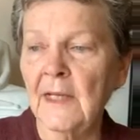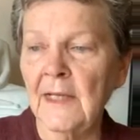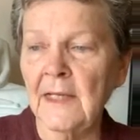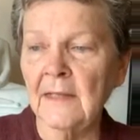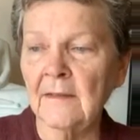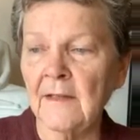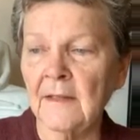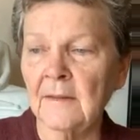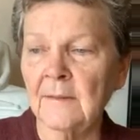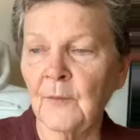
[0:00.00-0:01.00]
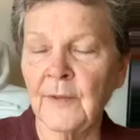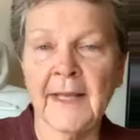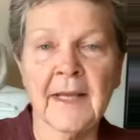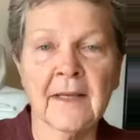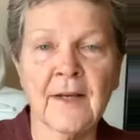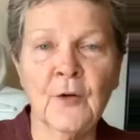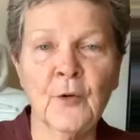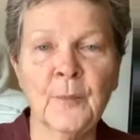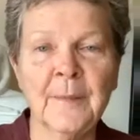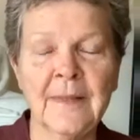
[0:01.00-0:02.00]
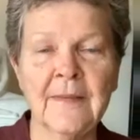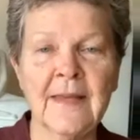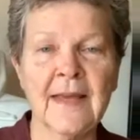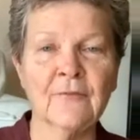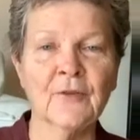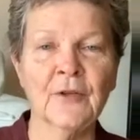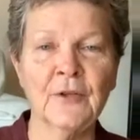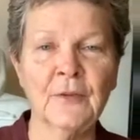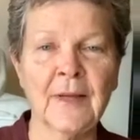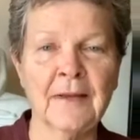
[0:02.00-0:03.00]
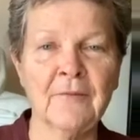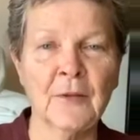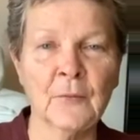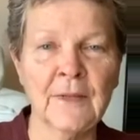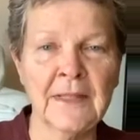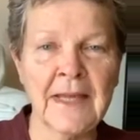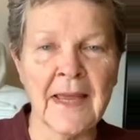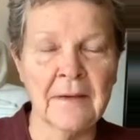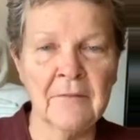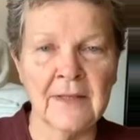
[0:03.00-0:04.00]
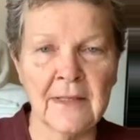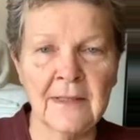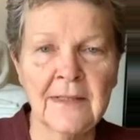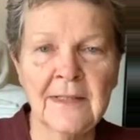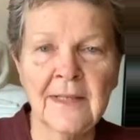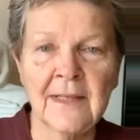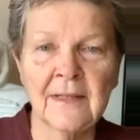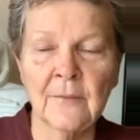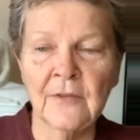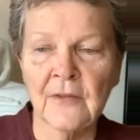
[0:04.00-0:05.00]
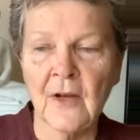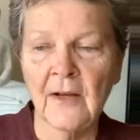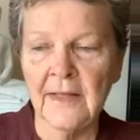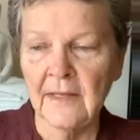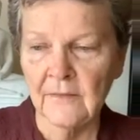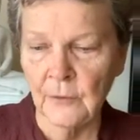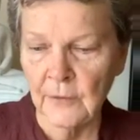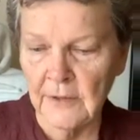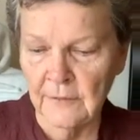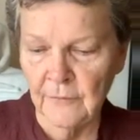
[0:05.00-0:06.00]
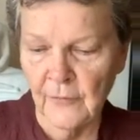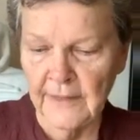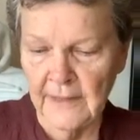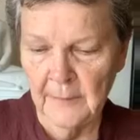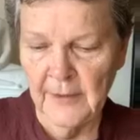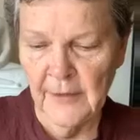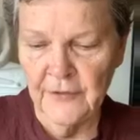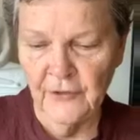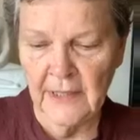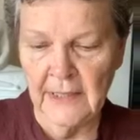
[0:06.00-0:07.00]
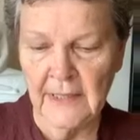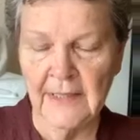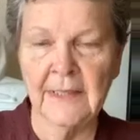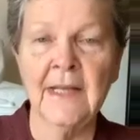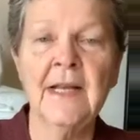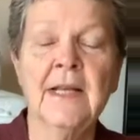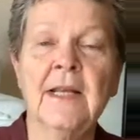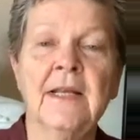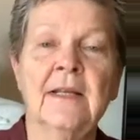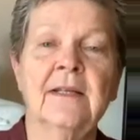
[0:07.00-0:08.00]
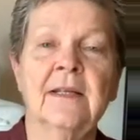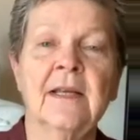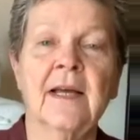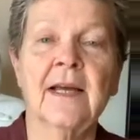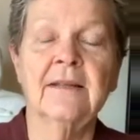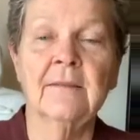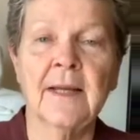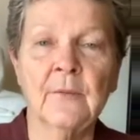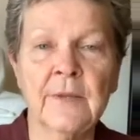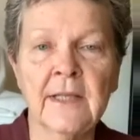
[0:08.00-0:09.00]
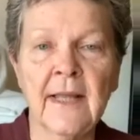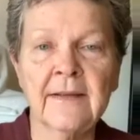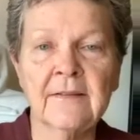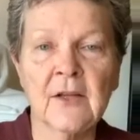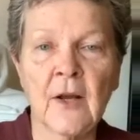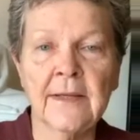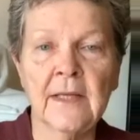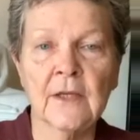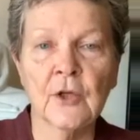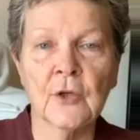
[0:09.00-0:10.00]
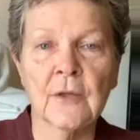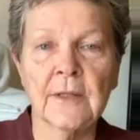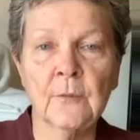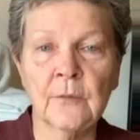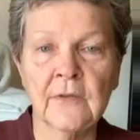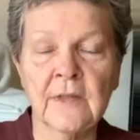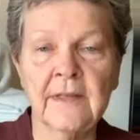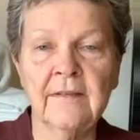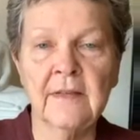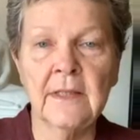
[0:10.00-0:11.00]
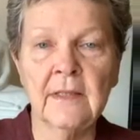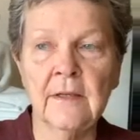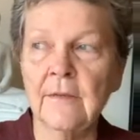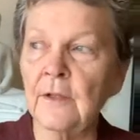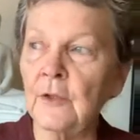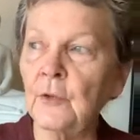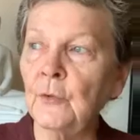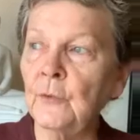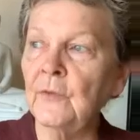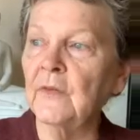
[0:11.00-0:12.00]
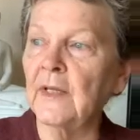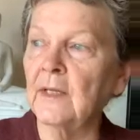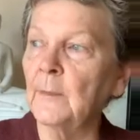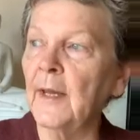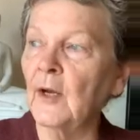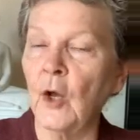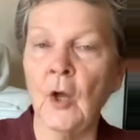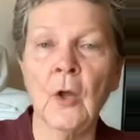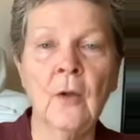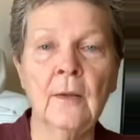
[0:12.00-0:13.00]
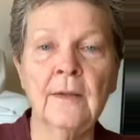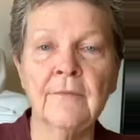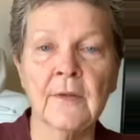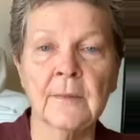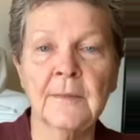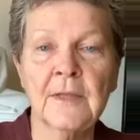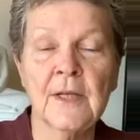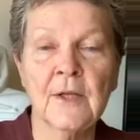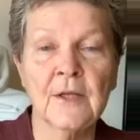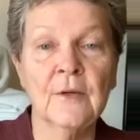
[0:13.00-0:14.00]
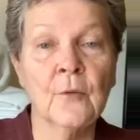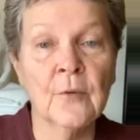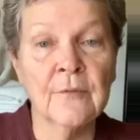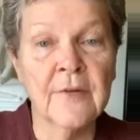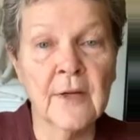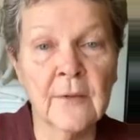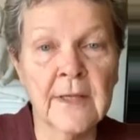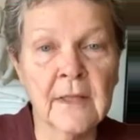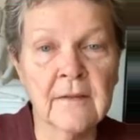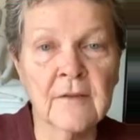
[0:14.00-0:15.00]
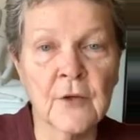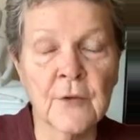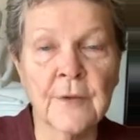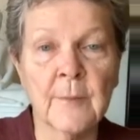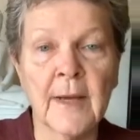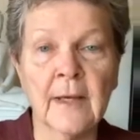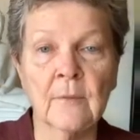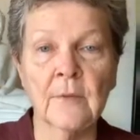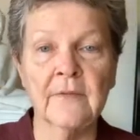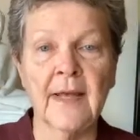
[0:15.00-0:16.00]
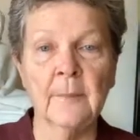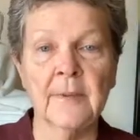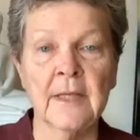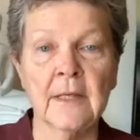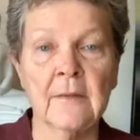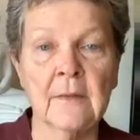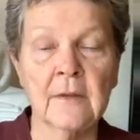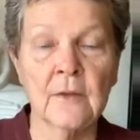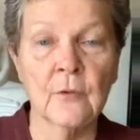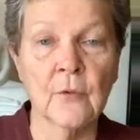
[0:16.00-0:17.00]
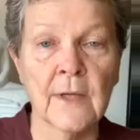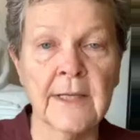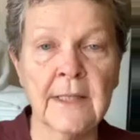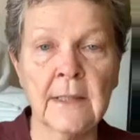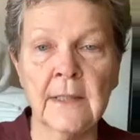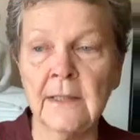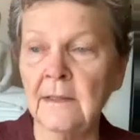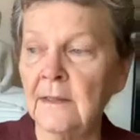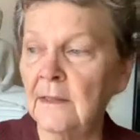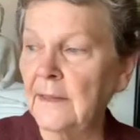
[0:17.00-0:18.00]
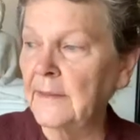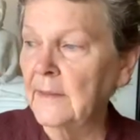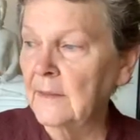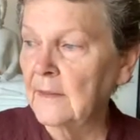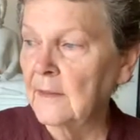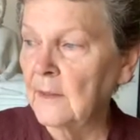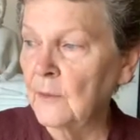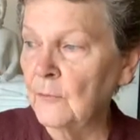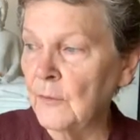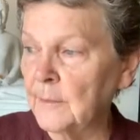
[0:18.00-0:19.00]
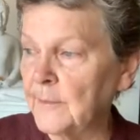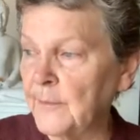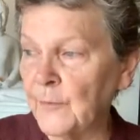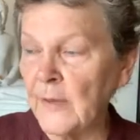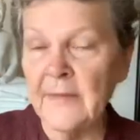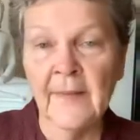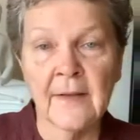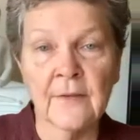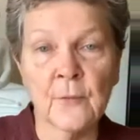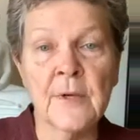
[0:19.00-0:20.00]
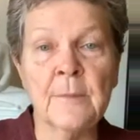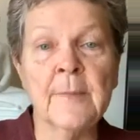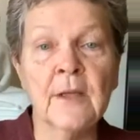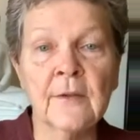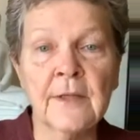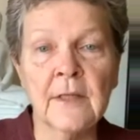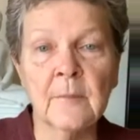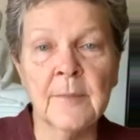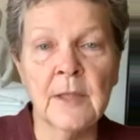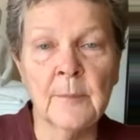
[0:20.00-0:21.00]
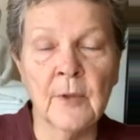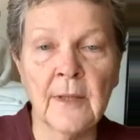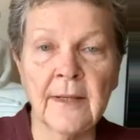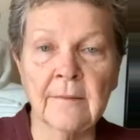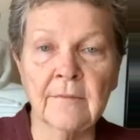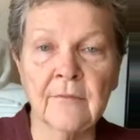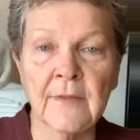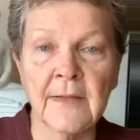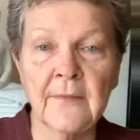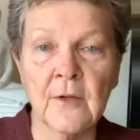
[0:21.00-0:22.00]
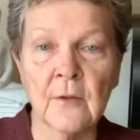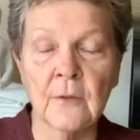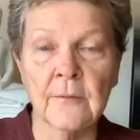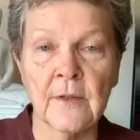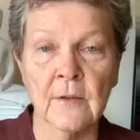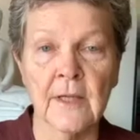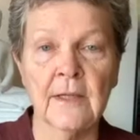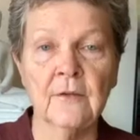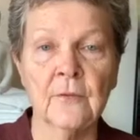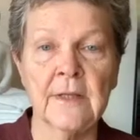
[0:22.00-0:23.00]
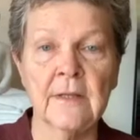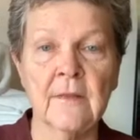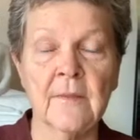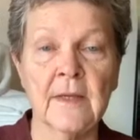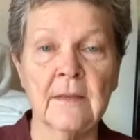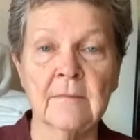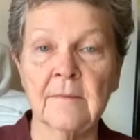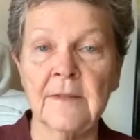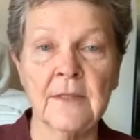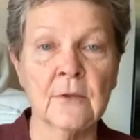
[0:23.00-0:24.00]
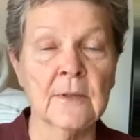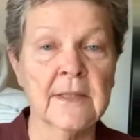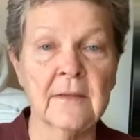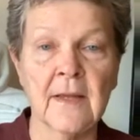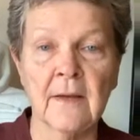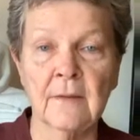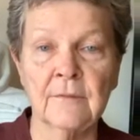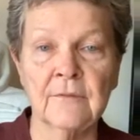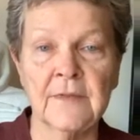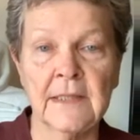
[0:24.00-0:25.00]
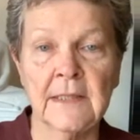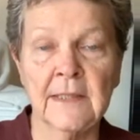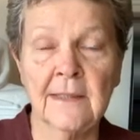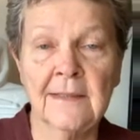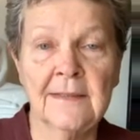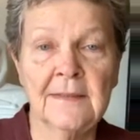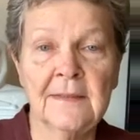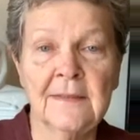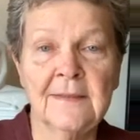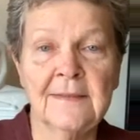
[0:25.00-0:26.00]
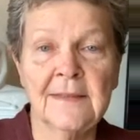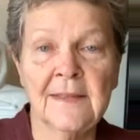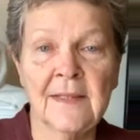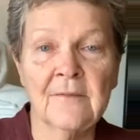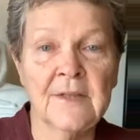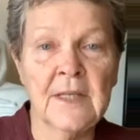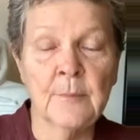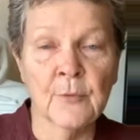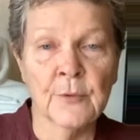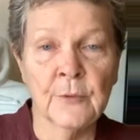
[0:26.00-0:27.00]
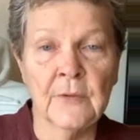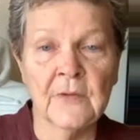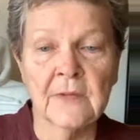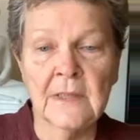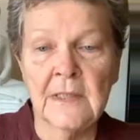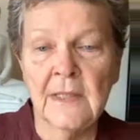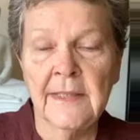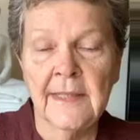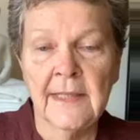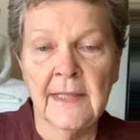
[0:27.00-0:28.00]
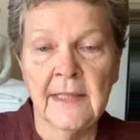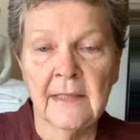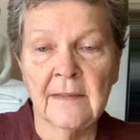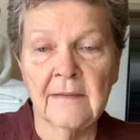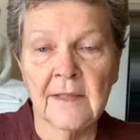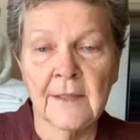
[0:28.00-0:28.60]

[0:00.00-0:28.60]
And when I got home in the afternoon, I felt really heavy. And I was talking to a good friend, Mary Jane, and I realized talking to her, it was listening to the news and about all of the, we're very concerned about what's happening in Ukraine. Over 3 million people have fled their country that they dearly love and have deep roots. And